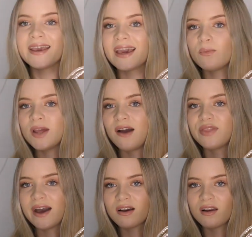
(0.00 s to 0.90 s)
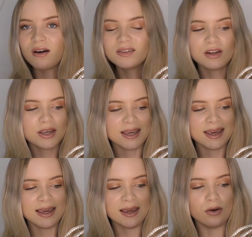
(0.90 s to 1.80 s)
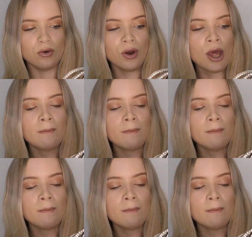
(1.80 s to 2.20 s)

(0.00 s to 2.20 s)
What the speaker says: Again, we have that glass looking heel,